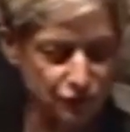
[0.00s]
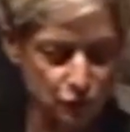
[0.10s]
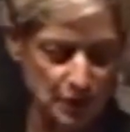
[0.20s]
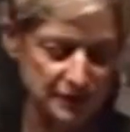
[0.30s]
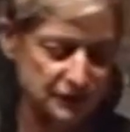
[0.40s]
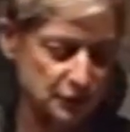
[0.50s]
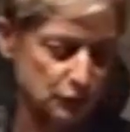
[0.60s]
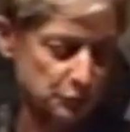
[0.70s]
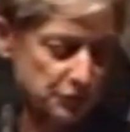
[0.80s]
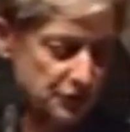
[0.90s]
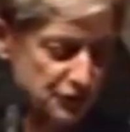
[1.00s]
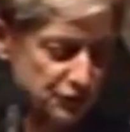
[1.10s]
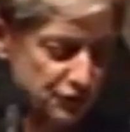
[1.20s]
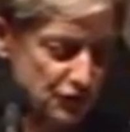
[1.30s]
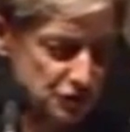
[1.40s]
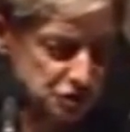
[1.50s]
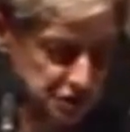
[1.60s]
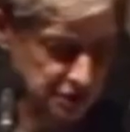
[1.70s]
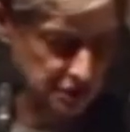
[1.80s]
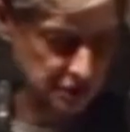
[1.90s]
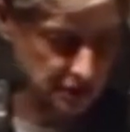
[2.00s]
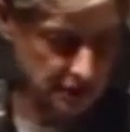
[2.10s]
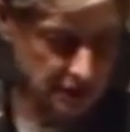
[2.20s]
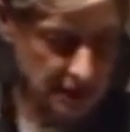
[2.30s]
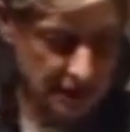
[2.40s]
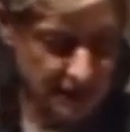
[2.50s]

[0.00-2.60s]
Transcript: you have that reproductive function, and